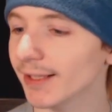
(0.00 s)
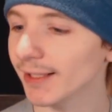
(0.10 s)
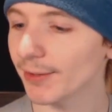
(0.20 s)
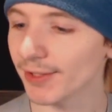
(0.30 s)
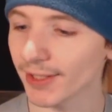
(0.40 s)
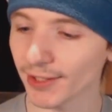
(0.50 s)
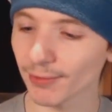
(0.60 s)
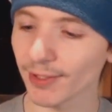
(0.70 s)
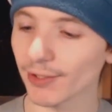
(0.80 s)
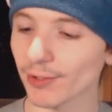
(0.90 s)
little LCD
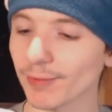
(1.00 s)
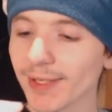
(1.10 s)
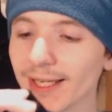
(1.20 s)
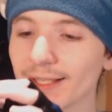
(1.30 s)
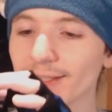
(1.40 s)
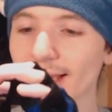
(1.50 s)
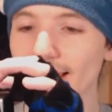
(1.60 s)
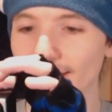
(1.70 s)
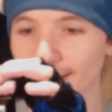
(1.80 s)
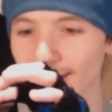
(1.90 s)
screen shows me
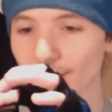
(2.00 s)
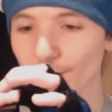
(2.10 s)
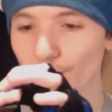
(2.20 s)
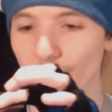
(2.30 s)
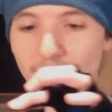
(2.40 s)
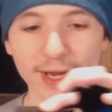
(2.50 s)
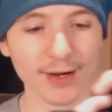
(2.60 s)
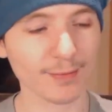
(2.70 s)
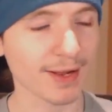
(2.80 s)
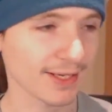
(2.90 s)
exactly
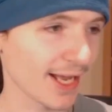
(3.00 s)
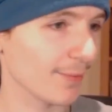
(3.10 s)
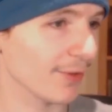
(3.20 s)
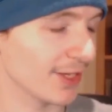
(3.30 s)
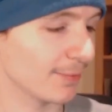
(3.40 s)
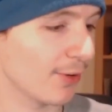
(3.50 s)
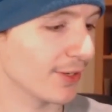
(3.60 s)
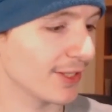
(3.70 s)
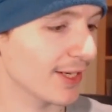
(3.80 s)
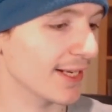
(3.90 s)
where my camera is
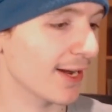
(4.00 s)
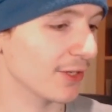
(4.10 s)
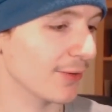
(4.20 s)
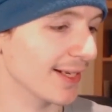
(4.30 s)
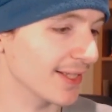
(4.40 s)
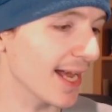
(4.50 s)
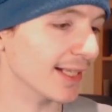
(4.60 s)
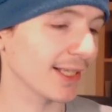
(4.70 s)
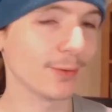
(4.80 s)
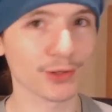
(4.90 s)
pointed. I now know
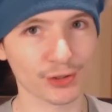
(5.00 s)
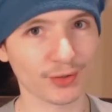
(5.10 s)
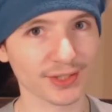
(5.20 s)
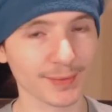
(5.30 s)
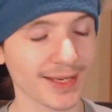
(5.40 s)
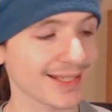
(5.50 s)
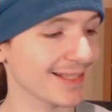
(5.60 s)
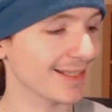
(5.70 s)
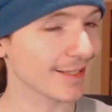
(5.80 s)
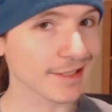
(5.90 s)
exactly what shot I'm
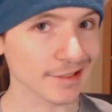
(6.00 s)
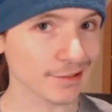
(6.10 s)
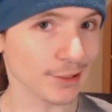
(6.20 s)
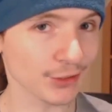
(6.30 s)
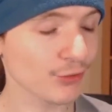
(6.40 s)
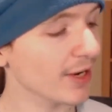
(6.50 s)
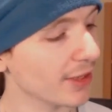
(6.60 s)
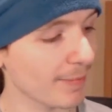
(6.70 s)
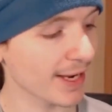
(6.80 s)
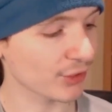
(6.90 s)
getting. It does drain
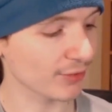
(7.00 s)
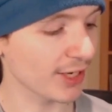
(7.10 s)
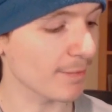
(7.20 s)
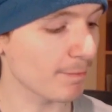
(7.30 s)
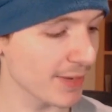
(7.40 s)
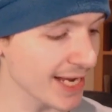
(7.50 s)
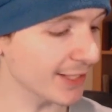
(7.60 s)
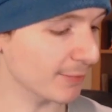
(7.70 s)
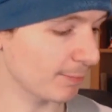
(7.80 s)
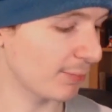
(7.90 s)
the battery a
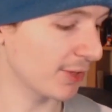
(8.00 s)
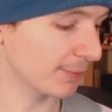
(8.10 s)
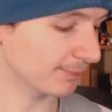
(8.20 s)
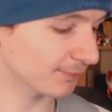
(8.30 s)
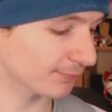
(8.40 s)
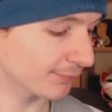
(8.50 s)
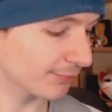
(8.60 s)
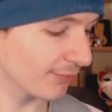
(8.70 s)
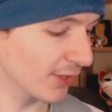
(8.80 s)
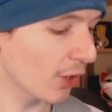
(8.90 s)
bit, but
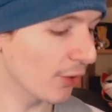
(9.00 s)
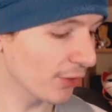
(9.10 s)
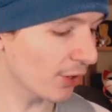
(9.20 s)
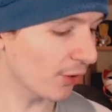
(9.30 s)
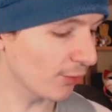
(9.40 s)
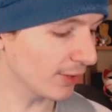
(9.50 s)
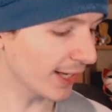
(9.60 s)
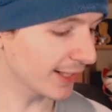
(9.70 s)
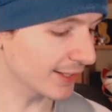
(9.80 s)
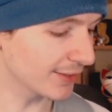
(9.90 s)
on the whole,
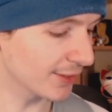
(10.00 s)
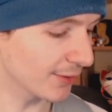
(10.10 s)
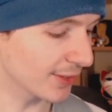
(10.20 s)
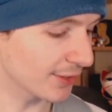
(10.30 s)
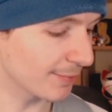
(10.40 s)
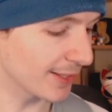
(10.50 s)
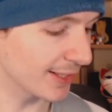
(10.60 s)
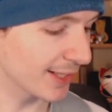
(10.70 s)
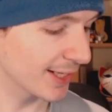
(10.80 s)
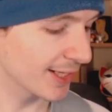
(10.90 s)
I consider this to be